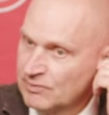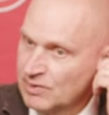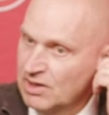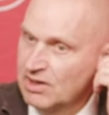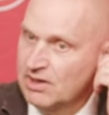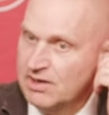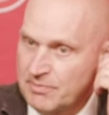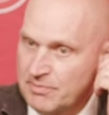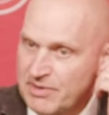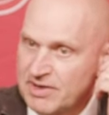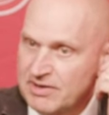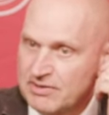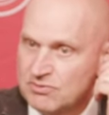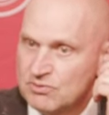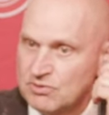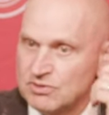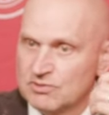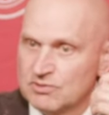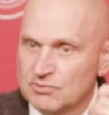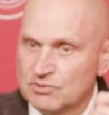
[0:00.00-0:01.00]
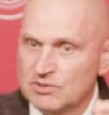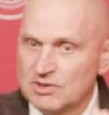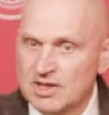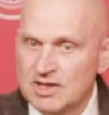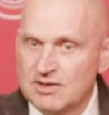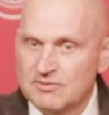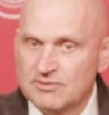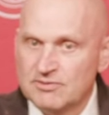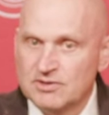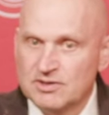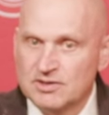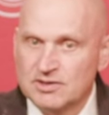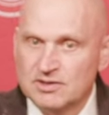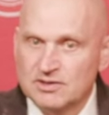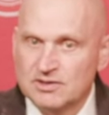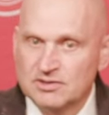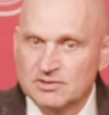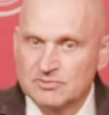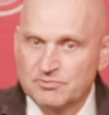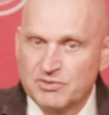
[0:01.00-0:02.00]
Not bad. We'll have
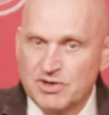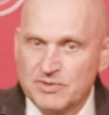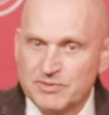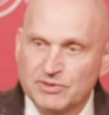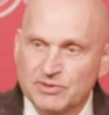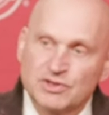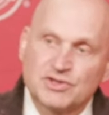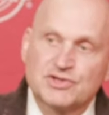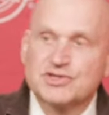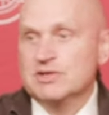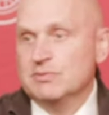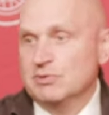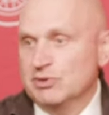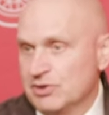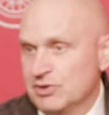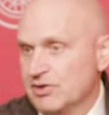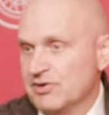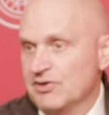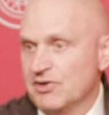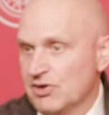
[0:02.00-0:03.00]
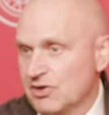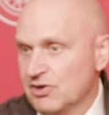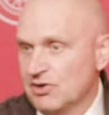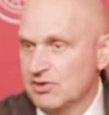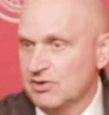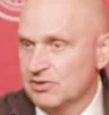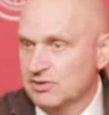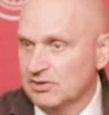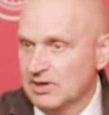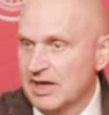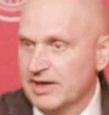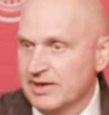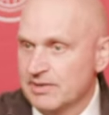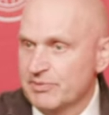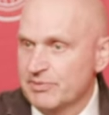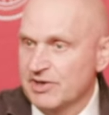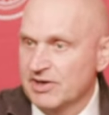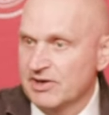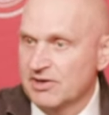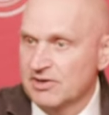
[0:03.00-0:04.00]
probably look similar to their
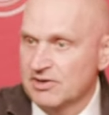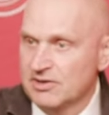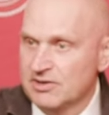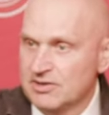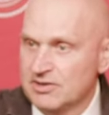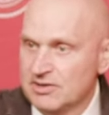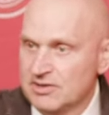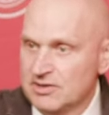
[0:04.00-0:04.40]
lineup here.